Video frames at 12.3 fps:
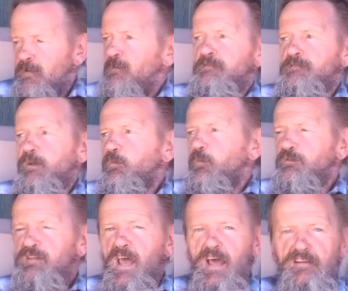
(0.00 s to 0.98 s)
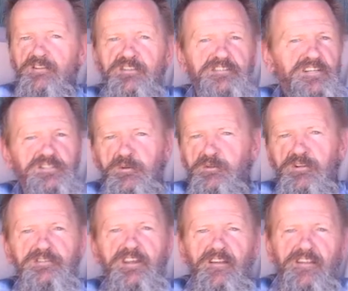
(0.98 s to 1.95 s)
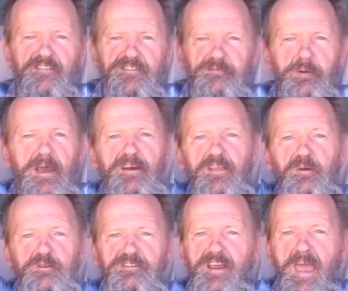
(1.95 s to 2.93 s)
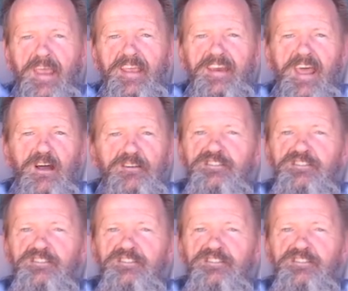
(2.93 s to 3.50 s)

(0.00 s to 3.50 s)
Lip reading: It's like, what was that? She said she was just killing a spider that was hanging down.